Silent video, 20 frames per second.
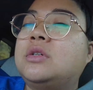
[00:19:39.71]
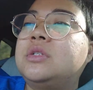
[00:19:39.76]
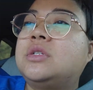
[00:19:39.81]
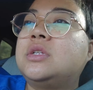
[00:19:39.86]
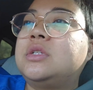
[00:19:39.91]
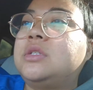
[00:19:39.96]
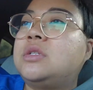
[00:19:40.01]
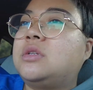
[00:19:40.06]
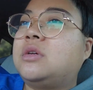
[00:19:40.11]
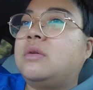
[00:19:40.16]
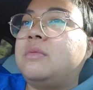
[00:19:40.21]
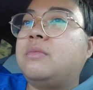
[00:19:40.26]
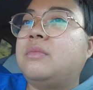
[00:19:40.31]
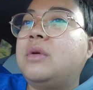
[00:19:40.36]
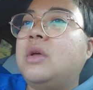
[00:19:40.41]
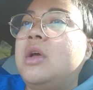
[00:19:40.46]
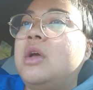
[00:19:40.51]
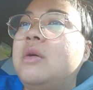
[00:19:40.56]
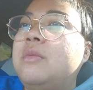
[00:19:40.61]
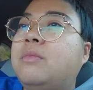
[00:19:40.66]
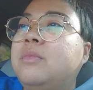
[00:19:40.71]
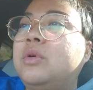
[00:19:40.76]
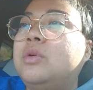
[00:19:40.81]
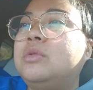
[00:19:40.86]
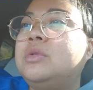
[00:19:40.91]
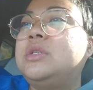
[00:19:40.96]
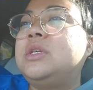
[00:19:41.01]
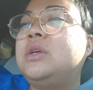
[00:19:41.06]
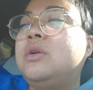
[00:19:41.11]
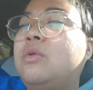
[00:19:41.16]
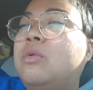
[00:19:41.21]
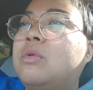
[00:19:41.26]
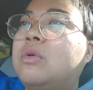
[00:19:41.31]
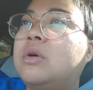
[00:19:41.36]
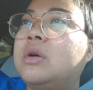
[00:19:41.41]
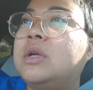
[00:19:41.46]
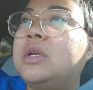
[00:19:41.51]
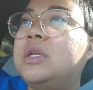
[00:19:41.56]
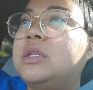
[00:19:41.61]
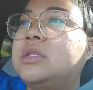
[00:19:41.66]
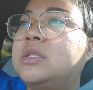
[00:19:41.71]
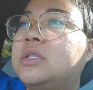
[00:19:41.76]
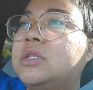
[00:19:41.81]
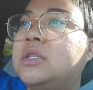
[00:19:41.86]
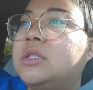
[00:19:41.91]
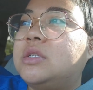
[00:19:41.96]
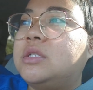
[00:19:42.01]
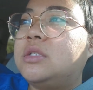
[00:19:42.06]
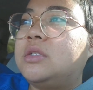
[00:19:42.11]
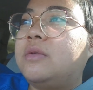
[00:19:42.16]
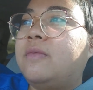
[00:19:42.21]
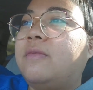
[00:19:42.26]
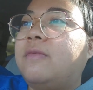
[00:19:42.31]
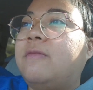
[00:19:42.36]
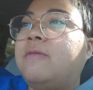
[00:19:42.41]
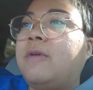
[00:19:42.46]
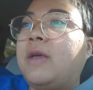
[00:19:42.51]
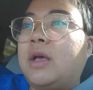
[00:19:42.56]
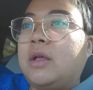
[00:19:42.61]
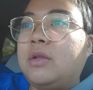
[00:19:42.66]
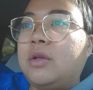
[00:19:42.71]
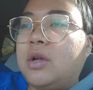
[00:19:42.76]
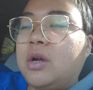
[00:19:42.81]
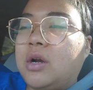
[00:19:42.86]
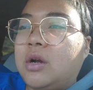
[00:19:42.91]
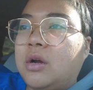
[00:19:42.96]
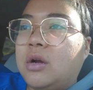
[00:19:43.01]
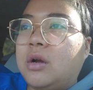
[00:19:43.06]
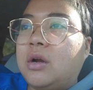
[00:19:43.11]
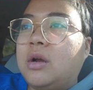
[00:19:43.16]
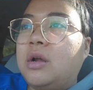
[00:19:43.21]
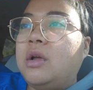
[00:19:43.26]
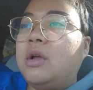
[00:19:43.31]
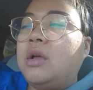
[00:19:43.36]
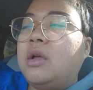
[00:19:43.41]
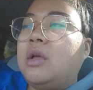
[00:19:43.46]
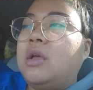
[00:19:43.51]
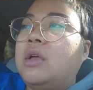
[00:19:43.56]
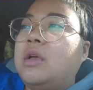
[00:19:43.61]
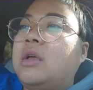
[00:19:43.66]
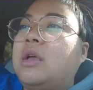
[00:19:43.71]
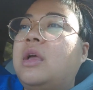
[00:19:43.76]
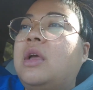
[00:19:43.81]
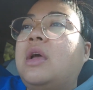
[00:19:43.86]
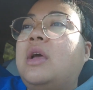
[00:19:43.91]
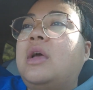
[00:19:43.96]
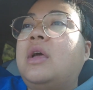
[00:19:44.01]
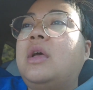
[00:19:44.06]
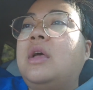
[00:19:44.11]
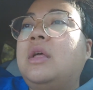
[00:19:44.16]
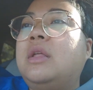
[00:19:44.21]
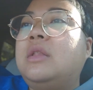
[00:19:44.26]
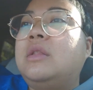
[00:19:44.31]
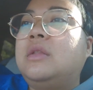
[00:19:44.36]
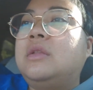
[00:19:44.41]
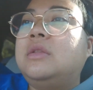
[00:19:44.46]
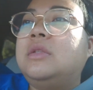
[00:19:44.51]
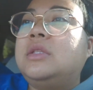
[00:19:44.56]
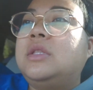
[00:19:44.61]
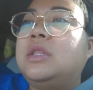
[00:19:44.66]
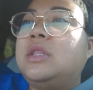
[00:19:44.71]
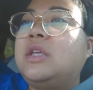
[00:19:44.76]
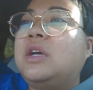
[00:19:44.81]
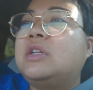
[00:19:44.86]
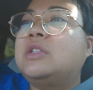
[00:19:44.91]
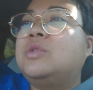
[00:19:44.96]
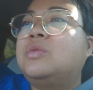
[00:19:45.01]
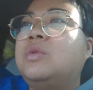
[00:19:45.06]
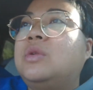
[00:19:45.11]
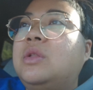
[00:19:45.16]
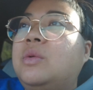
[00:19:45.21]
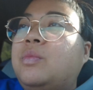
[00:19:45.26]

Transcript: system, multi-organ system failure, and that's where